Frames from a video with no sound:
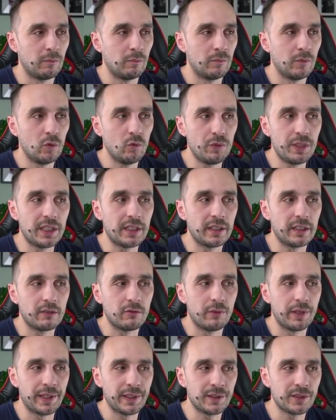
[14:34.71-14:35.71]
weekly
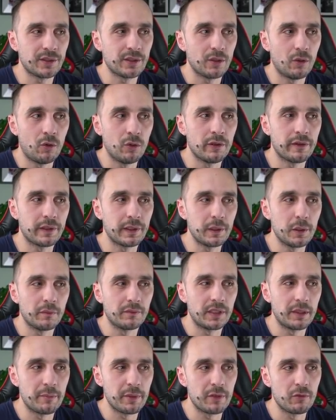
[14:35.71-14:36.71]
quests, all 3 of
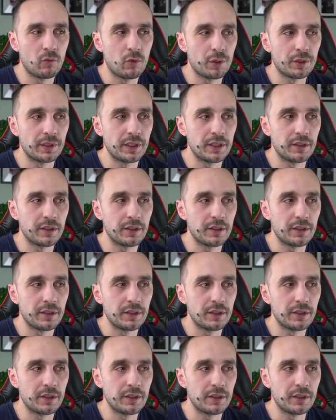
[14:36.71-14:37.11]
them rewarding